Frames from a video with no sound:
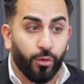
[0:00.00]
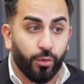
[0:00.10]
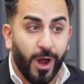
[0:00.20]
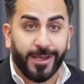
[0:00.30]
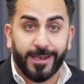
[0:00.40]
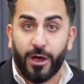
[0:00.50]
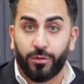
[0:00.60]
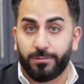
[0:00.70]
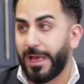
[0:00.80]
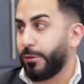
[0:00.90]
right
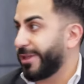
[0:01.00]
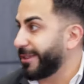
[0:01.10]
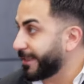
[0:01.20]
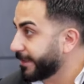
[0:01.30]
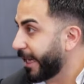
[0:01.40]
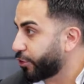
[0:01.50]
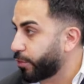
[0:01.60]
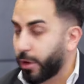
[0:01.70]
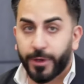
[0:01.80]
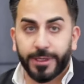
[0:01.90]
now, I would say detached
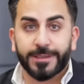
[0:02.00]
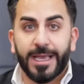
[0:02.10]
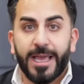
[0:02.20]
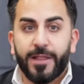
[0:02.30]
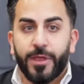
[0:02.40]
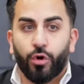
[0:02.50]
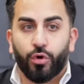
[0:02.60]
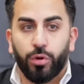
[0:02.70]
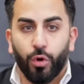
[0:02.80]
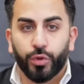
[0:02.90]
properties that are
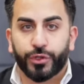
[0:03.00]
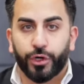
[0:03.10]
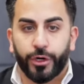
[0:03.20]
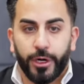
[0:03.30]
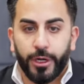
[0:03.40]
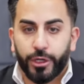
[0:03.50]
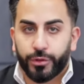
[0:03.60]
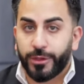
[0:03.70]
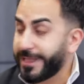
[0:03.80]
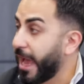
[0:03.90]
closer
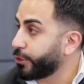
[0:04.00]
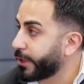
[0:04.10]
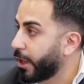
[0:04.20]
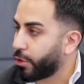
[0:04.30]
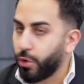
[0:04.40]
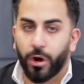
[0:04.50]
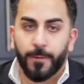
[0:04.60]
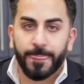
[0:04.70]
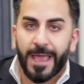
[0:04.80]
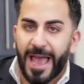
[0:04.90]
to the downtown core.
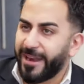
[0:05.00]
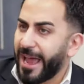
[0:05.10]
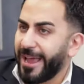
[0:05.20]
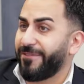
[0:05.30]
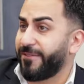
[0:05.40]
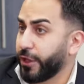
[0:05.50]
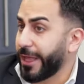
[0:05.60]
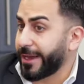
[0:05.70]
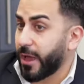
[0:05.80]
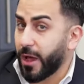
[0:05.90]
Mm-hmm. And I feel
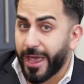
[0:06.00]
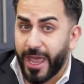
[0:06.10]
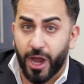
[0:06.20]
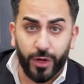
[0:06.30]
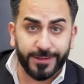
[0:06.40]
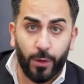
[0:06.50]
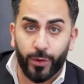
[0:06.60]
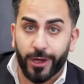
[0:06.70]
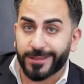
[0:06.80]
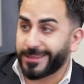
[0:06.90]
like areas that
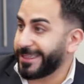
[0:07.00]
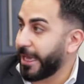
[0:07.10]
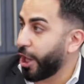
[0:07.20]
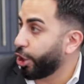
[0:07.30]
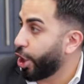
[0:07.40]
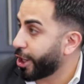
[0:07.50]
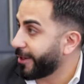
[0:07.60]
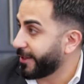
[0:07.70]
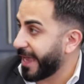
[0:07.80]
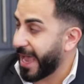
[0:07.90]
we're going to see a lot of
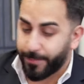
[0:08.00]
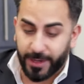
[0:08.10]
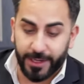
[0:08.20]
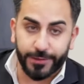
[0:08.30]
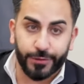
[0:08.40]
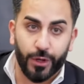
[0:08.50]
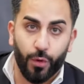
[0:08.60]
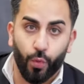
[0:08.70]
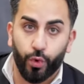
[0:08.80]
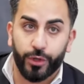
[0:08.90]
these happenings
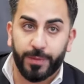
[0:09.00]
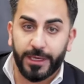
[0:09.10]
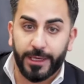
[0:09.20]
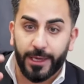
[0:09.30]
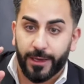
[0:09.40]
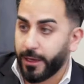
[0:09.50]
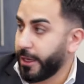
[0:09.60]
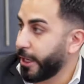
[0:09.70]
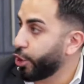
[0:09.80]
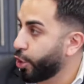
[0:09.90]
would be
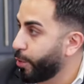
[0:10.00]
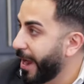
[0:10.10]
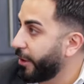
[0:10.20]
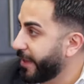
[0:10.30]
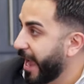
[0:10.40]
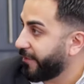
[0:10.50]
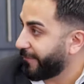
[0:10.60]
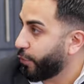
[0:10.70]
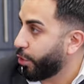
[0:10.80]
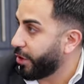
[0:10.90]
in or around
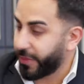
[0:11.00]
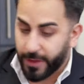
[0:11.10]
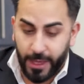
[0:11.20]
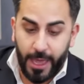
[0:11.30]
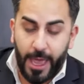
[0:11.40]
Danforth. Yeah.